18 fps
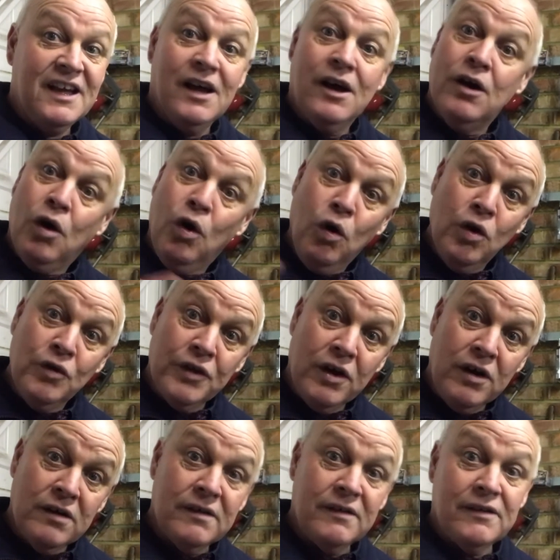or
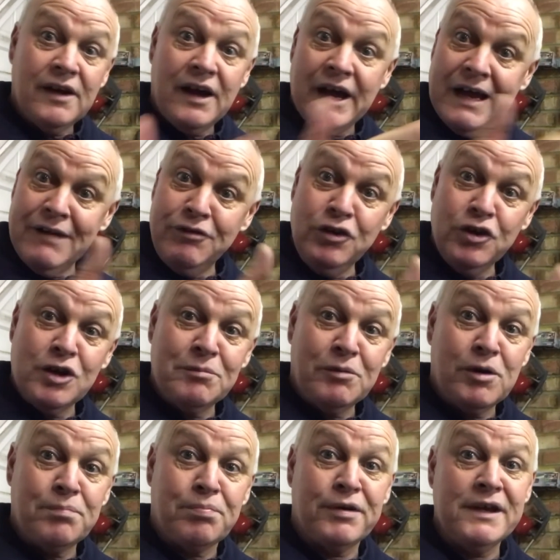not. Have a look at
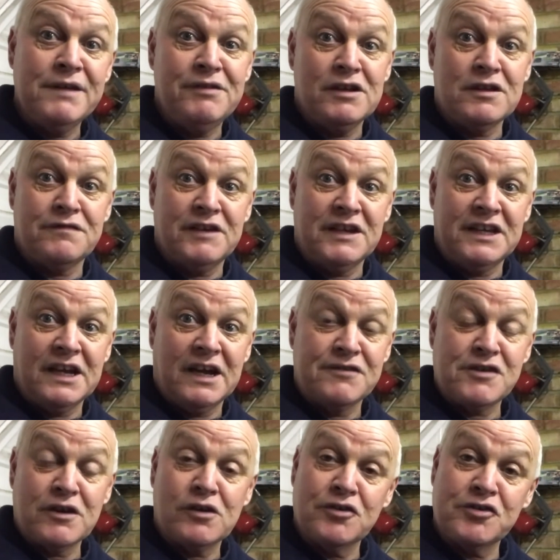my previous
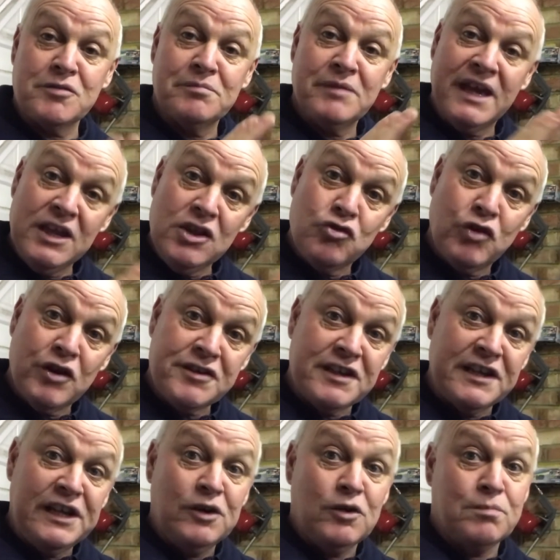videos. I've got some
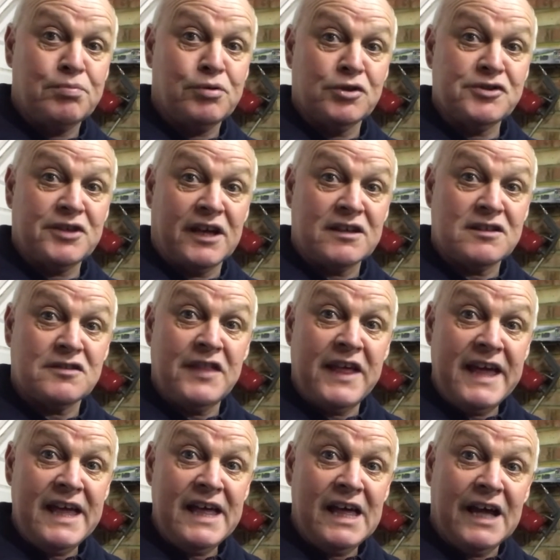interesting little projects
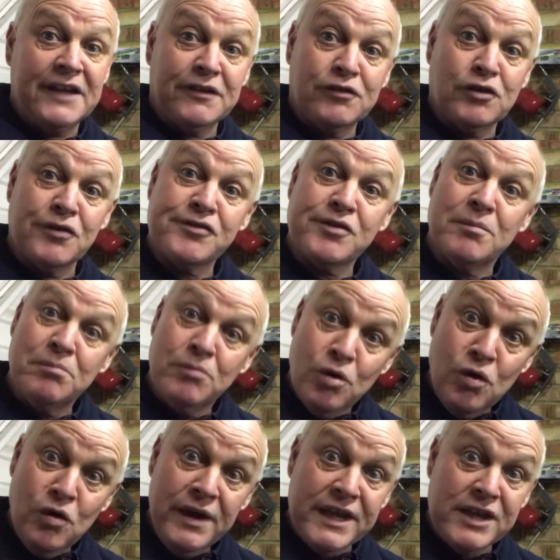there, and I've got some
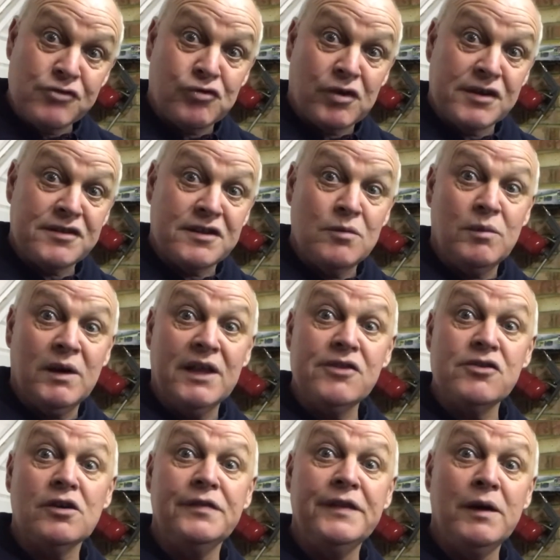more interesting ones
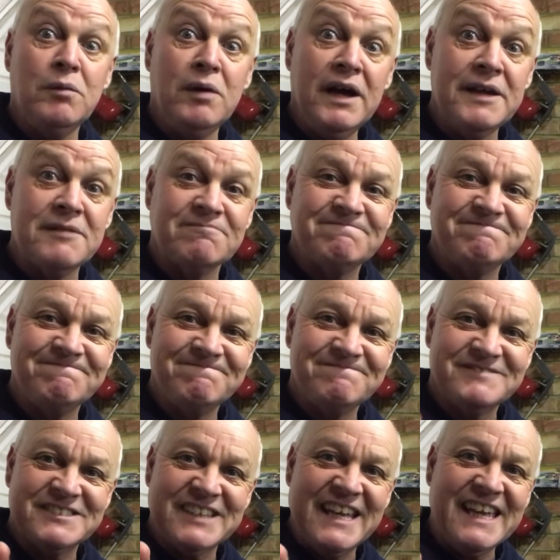on their way.
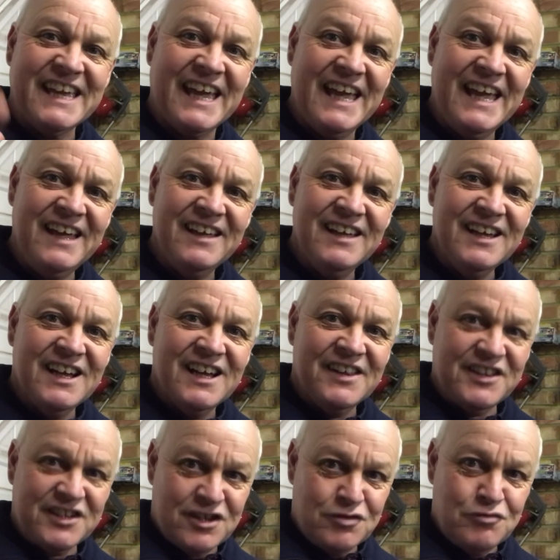Take care.
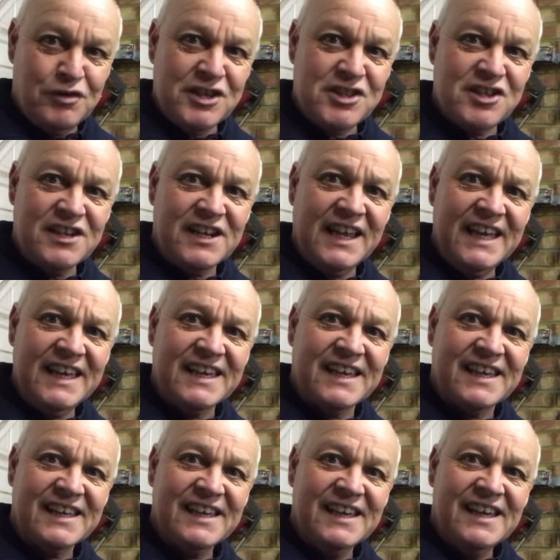This is Richard
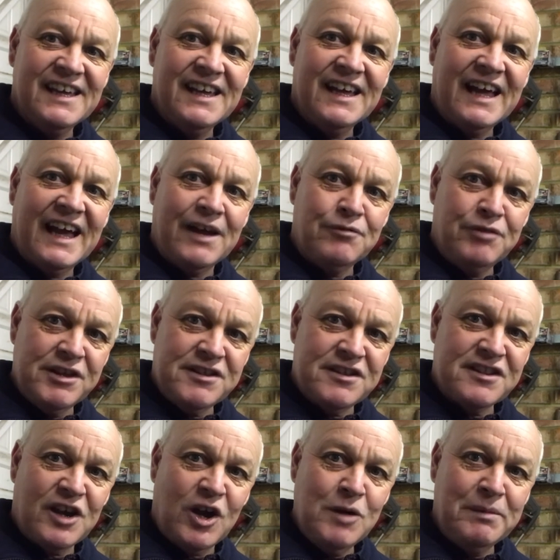Lake at
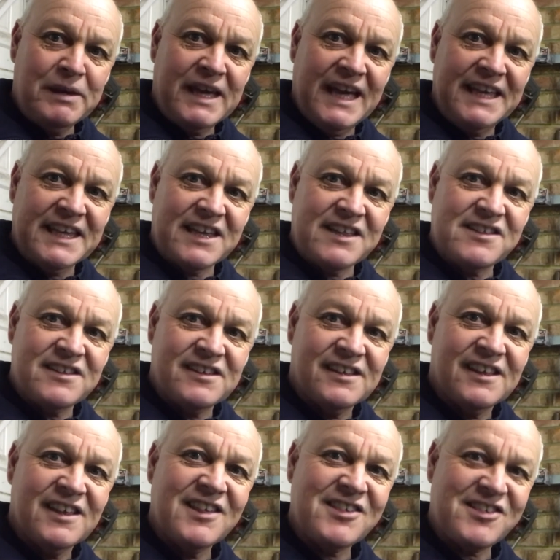Richard's Home Mechanics,
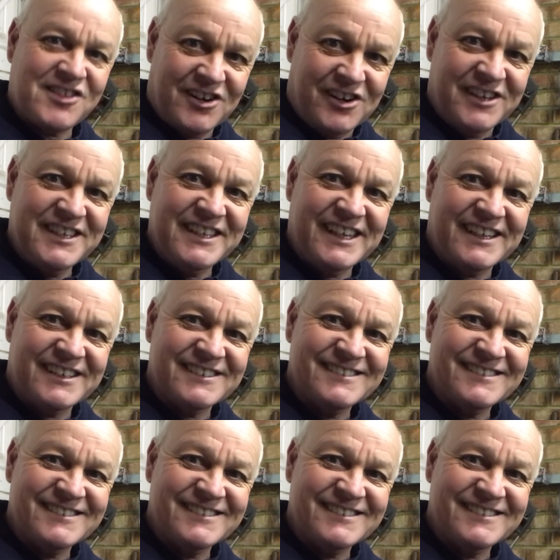signing out.